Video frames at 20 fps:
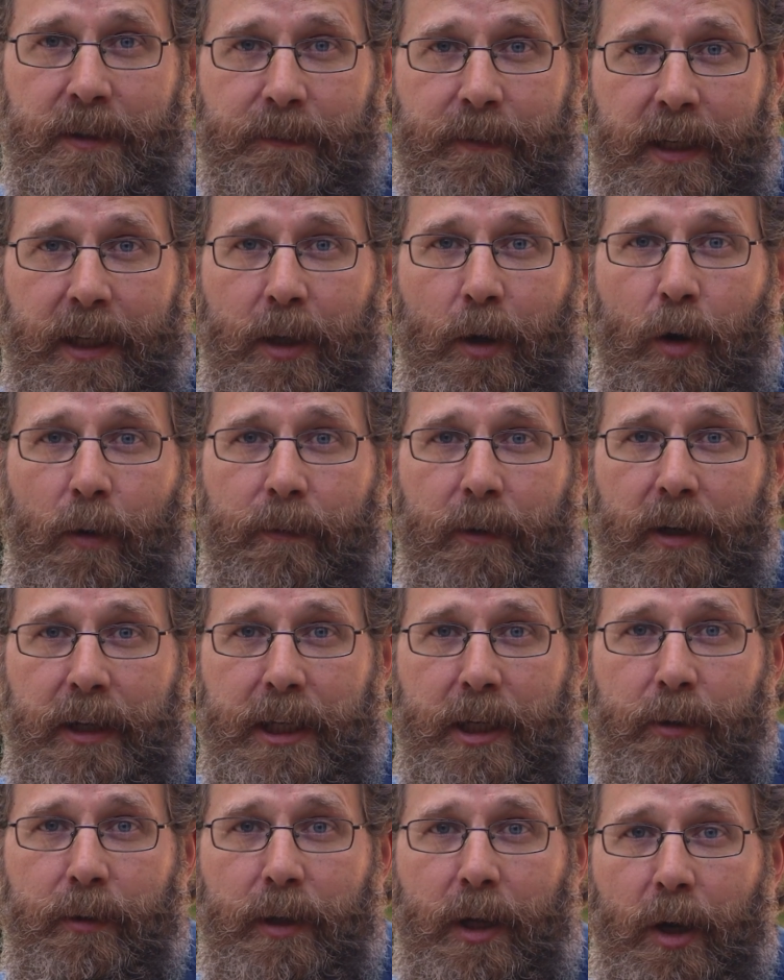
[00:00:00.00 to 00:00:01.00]
this video over a
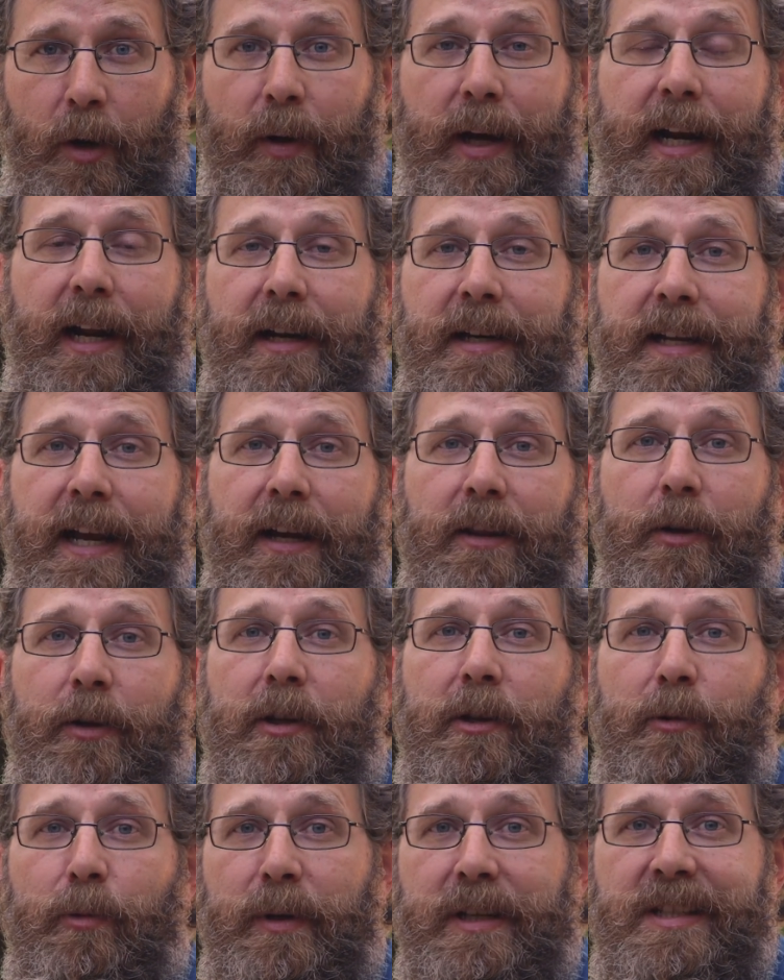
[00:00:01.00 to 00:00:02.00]
year ago and I
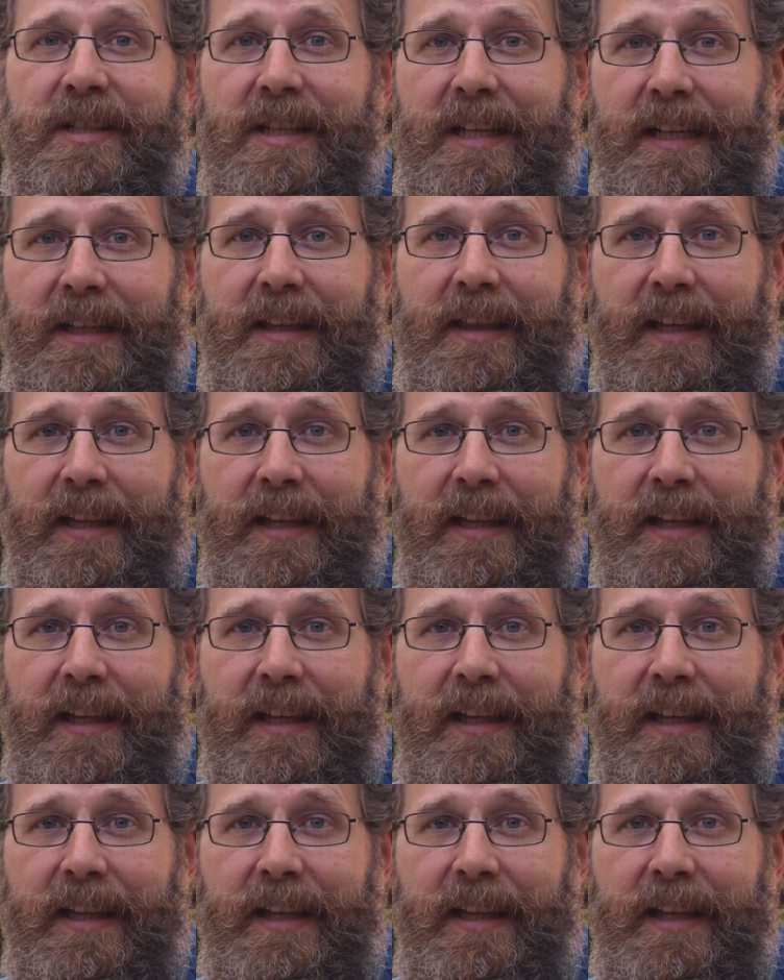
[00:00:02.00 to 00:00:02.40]
downloaded the receipt